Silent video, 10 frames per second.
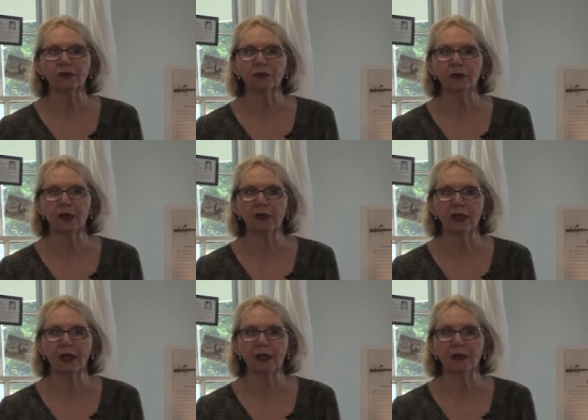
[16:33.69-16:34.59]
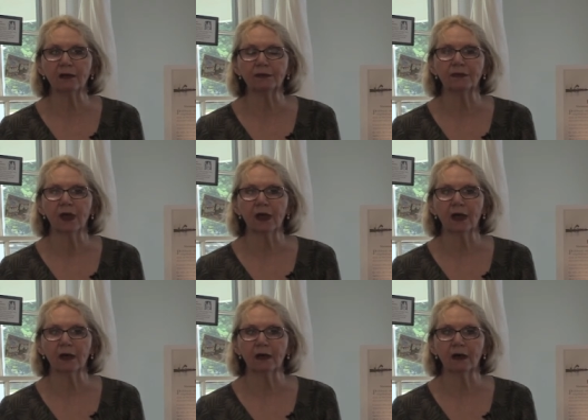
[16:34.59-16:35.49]
Drew an, enough
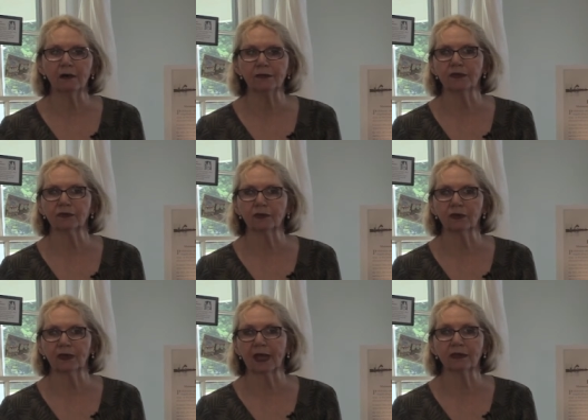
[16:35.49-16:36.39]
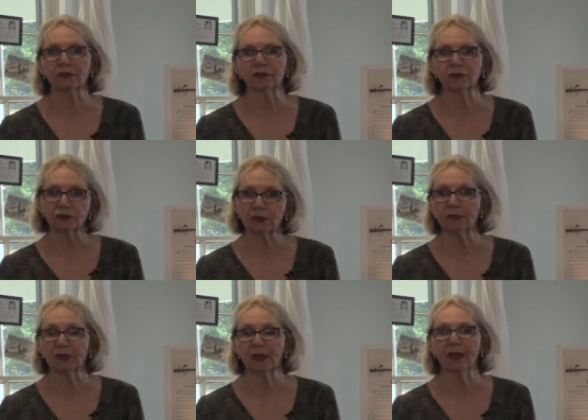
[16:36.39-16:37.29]
uh, of this gangster
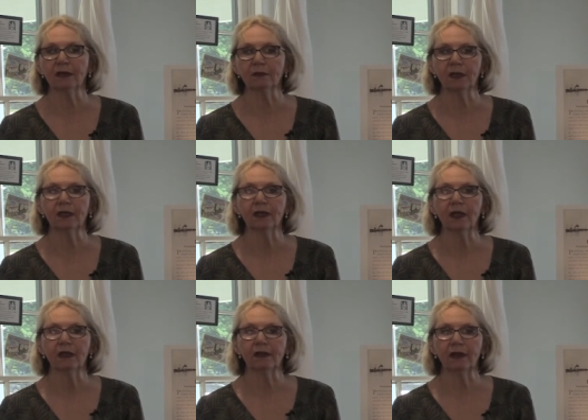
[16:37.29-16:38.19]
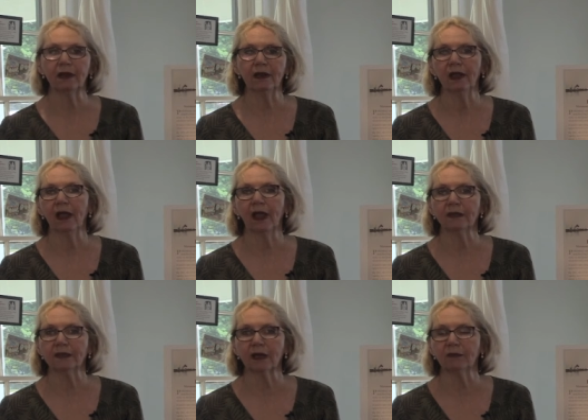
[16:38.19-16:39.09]
criminal element that
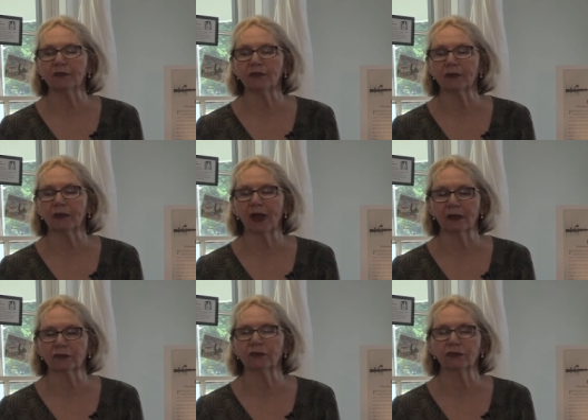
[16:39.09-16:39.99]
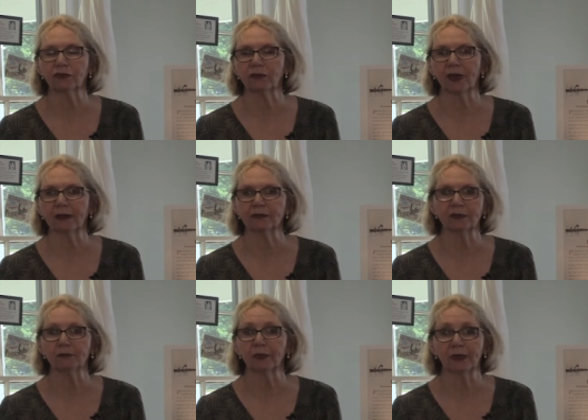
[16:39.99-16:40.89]
at times there were actually
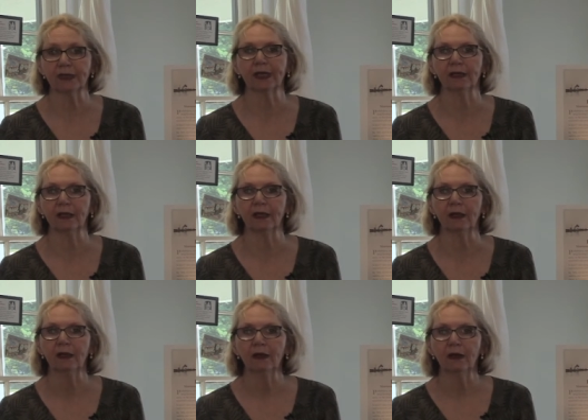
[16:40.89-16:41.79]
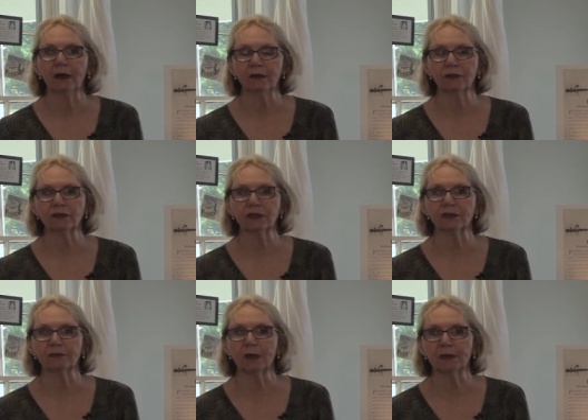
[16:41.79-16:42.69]
shootouts in broad daylight on the
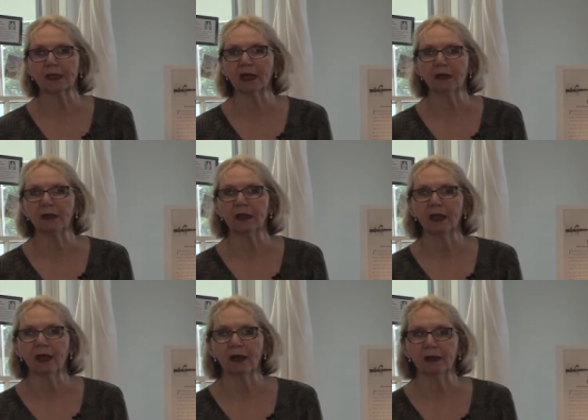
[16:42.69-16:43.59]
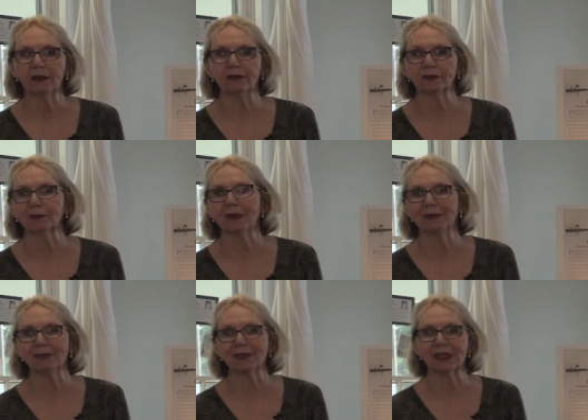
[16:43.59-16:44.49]
streets of Monmouth County. Uh, there's one
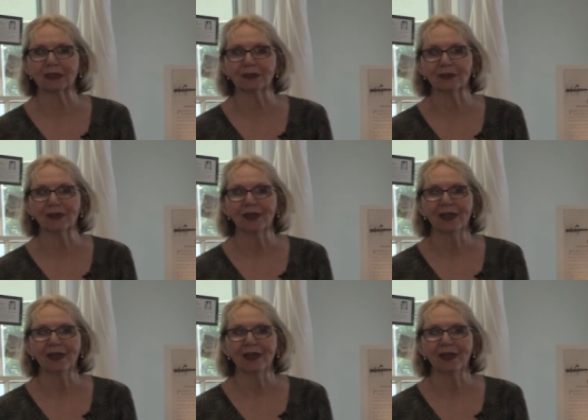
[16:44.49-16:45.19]
in particular